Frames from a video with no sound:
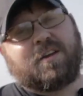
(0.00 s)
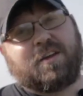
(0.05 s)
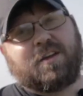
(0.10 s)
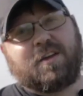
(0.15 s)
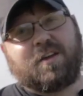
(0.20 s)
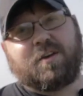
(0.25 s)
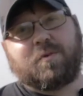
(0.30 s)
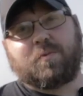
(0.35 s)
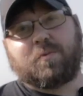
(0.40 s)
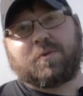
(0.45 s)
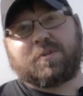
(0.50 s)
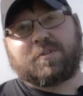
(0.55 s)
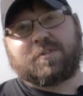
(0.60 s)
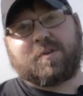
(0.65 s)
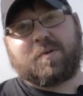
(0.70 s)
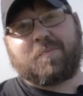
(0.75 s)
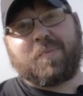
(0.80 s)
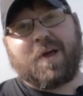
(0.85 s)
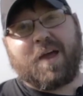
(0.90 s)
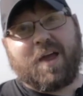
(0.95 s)
it was a
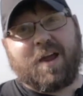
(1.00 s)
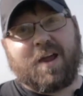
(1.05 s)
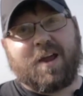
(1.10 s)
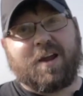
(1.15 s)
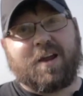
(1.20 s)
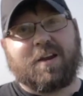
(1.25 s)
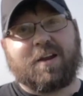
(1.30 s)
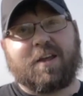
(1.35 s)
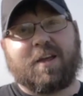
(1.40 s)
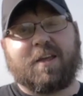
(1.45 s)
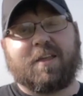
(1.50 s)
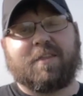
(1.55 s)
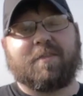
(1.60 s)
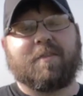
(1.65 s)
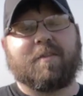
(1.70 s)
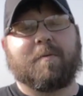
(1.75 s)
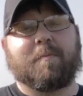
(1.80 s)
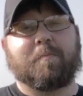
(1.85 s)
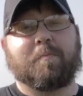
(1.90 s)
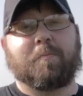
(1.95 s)
pain in
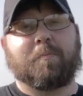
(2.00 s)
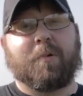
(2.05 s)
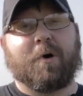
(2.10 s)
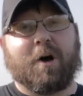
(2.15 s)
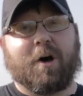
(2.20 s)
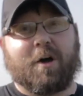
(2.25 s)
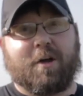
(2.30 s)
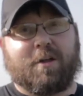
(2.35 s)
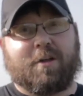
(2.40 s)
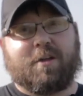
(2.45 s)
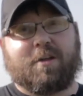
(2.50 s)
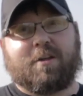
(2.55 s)
the butt